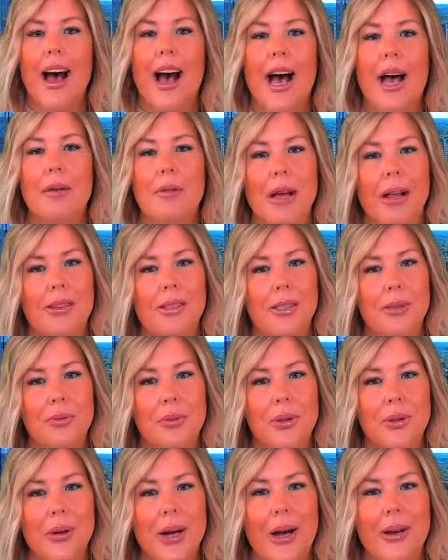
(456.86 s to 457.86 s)
I'm Alison
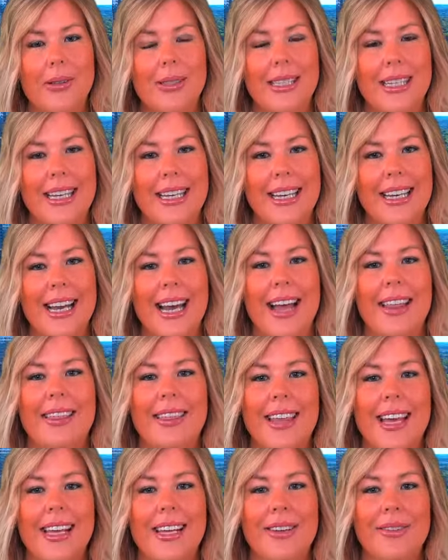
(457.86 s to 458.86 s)
Wojnarowski and
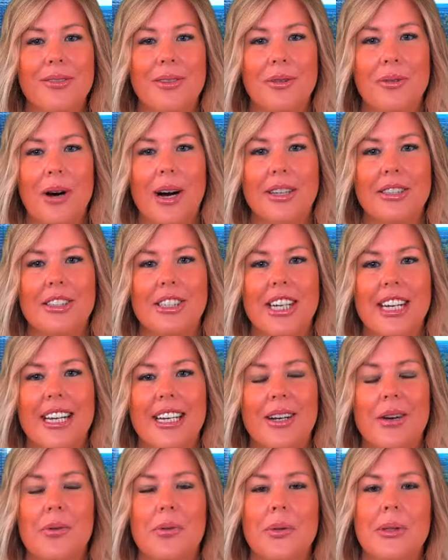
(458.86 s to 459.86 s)
thank you for
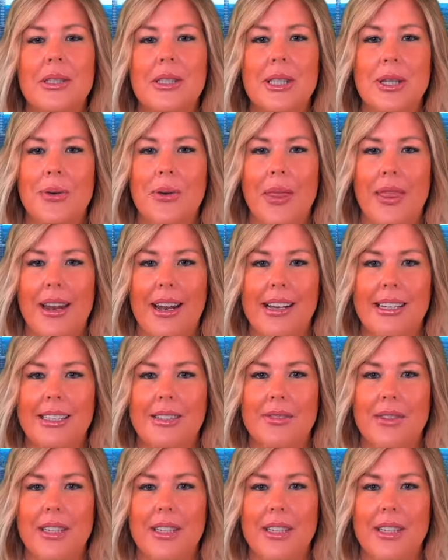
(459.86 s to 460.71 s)
watching. We'll see you in the next